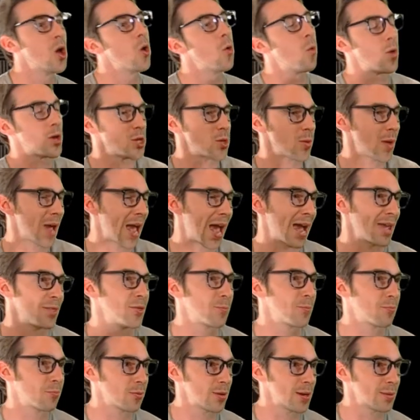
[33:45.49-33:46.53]
when you had
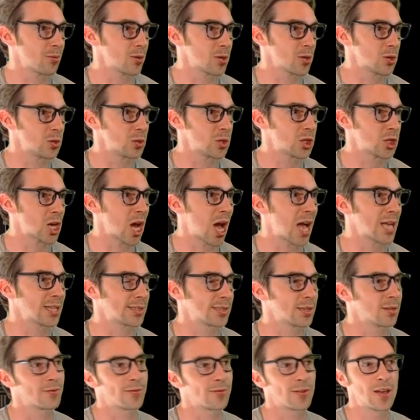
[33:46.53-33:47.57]
the pre-produced
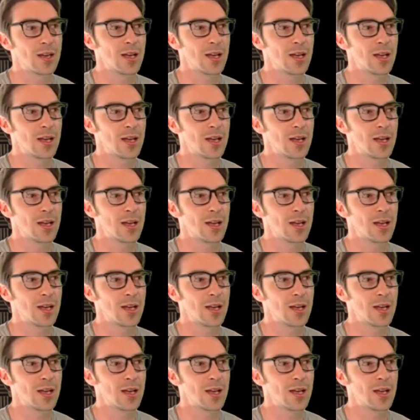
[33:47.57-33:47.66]
shots of